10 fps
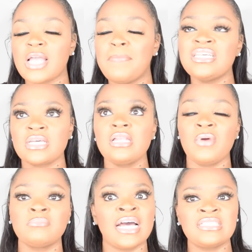basically
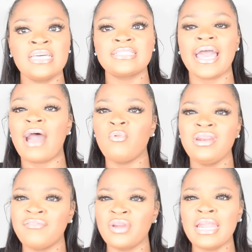what I'm trying to say is, like, I would
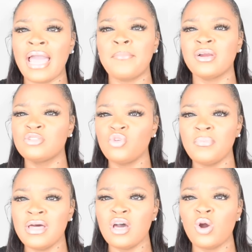never get like personal
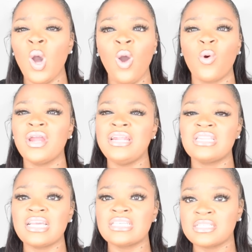mail or
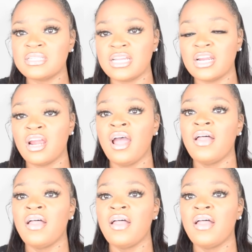anything sent there.